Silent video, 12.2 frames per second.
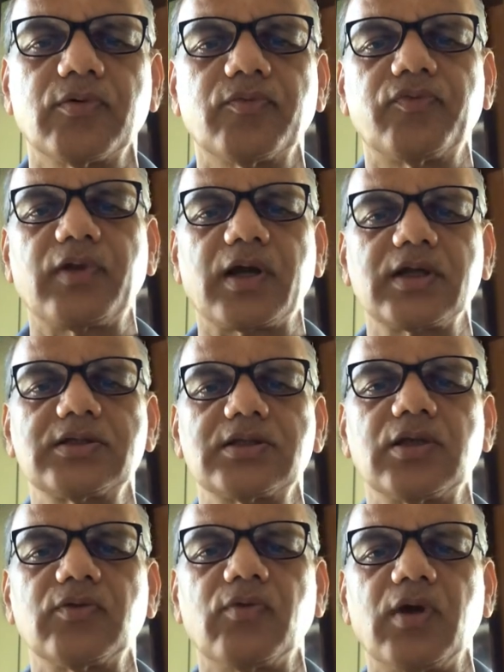flux
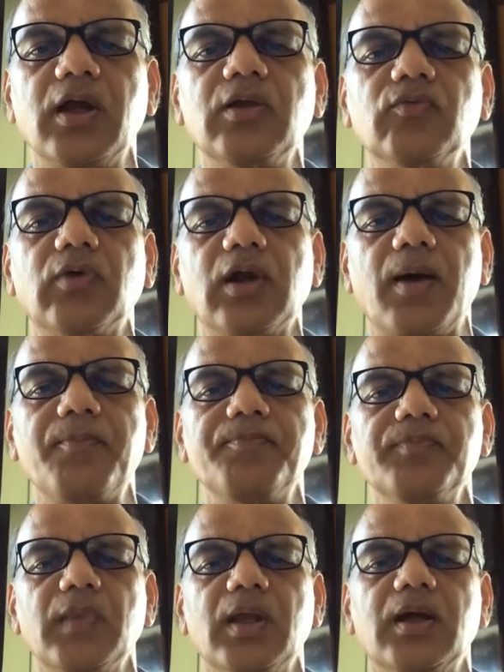envelope,
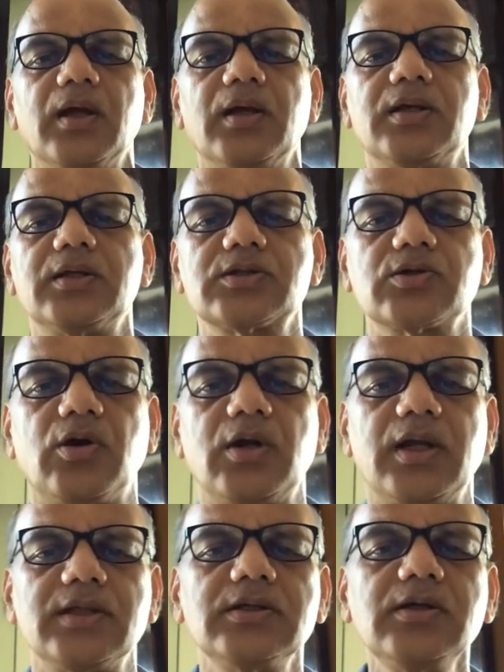it is
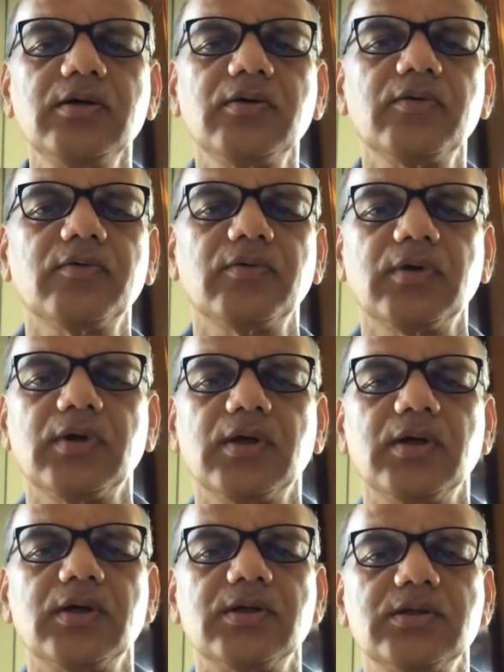called as a
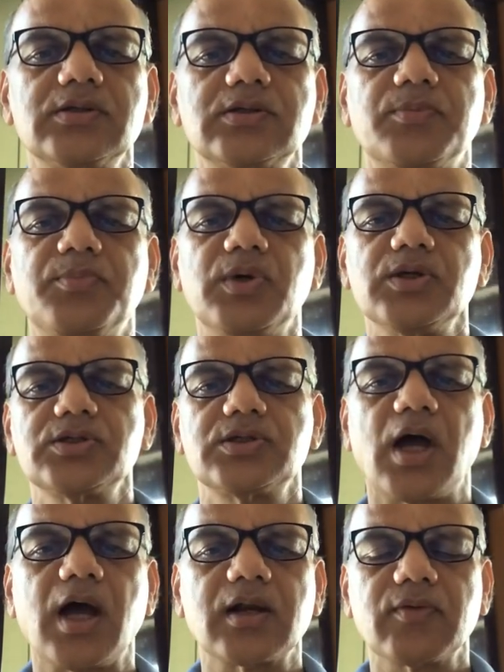submerged
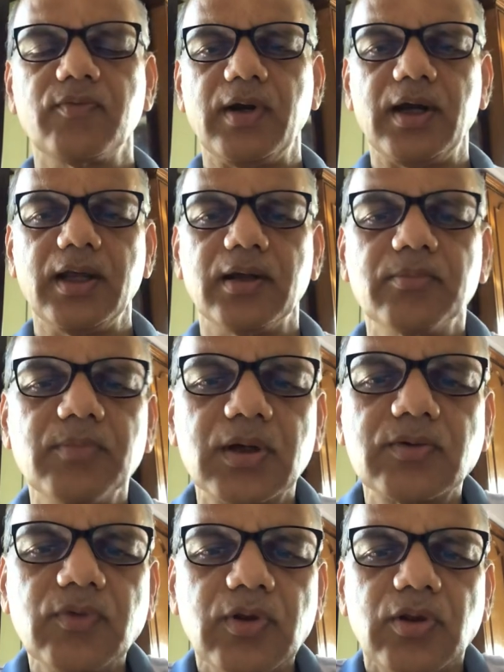arc welding, but
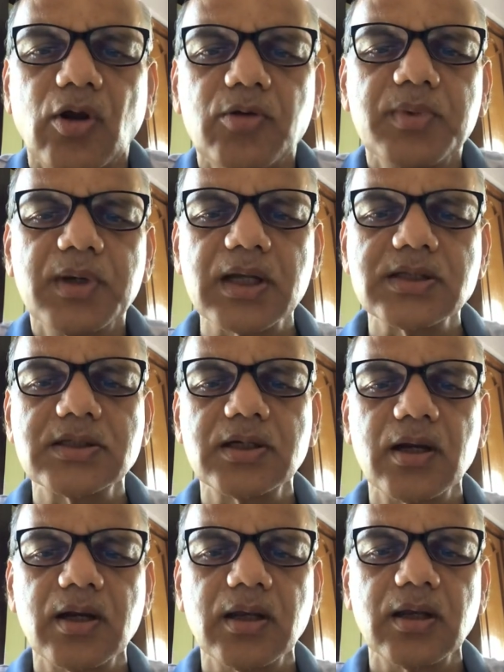we will not be
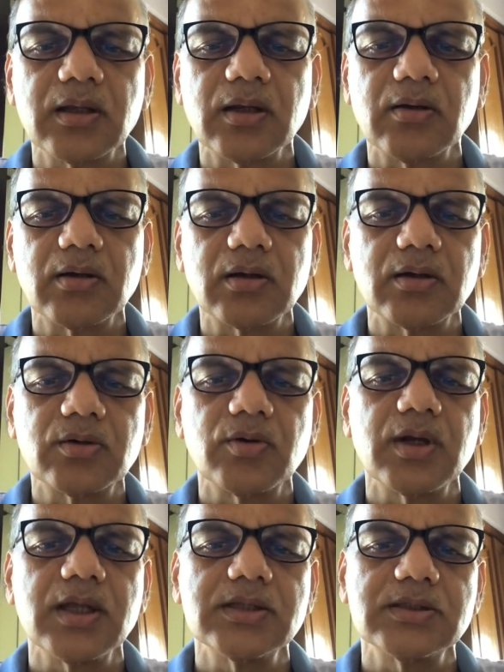considering in our
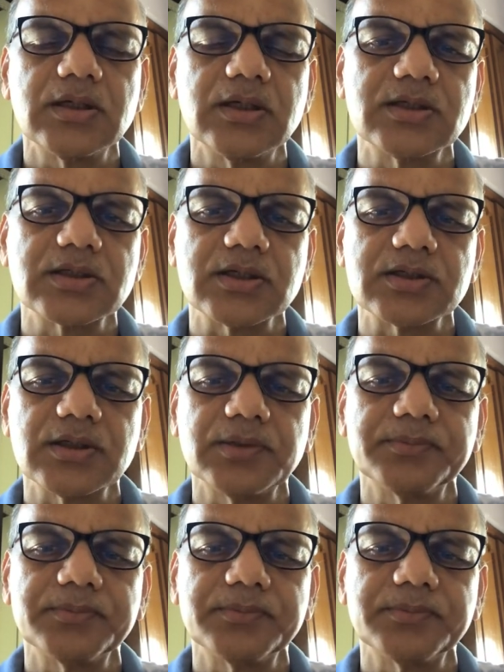today's discussion.